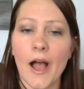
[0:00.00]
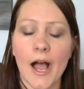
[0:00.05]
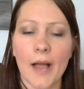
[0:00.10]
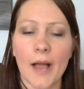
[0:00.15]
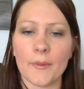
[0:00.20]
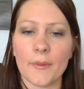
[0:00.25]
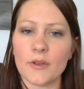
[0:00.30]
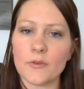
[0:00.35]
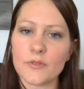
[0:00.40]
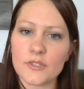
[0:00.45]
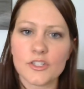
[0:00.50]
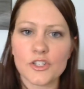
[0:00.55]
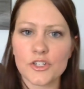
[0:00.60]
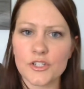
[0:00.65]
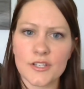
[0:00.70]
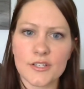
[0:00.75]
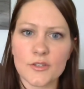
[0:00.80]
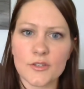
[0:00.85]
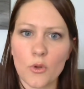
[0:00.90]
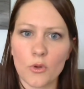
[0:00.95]
um, and it was
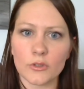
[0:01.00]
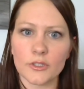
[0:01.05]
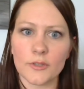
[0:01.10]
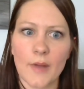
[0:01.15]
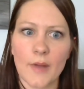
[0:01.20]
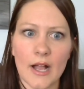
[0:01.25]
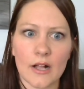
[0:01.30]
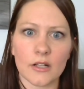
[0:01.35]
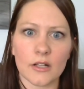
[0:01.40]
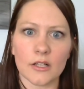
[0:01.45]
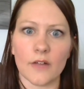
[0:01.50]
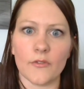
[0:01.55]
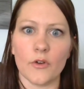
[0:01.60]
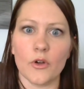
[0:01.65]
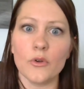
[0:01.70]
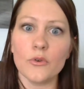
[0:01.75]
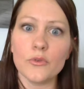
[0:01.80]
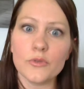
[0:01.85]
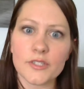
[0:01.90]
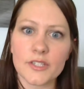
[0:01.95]
just this whole debacle of
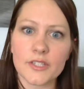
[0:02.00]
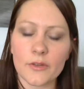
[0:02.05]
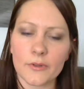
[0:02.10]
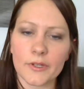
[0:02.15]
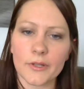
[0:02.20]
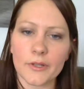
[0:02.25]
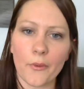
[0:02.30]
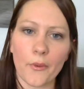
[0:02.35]
who's the